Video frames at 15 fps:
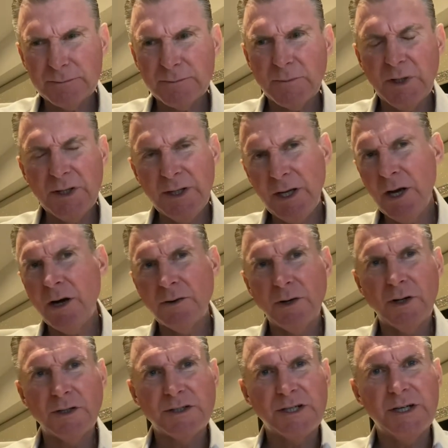And they are an
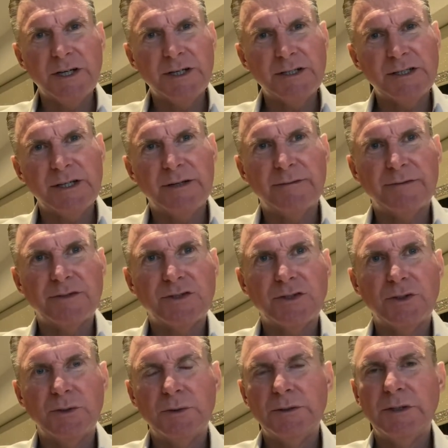alternative
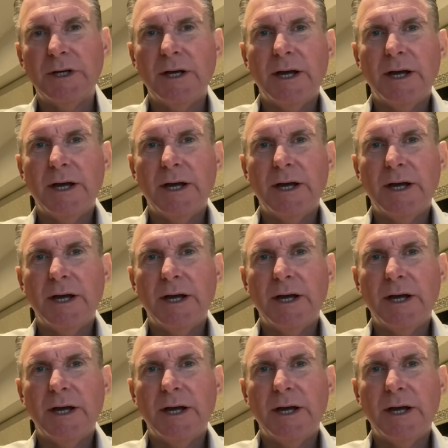to